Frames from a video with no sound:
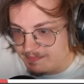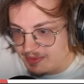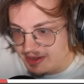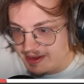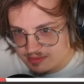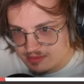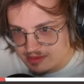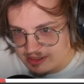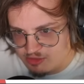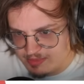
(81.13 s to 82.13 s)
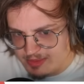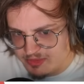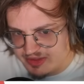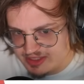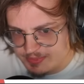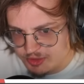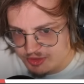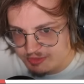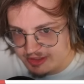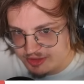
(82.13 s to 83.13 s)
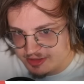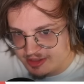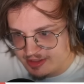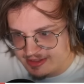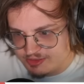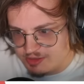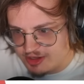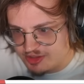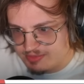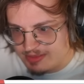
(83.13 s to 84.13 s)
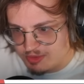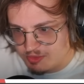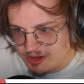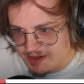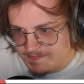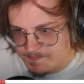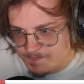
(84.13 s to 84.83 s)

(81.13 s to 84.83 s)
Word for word: But I don't remember if that's potion range or not. That's rock tomb number one.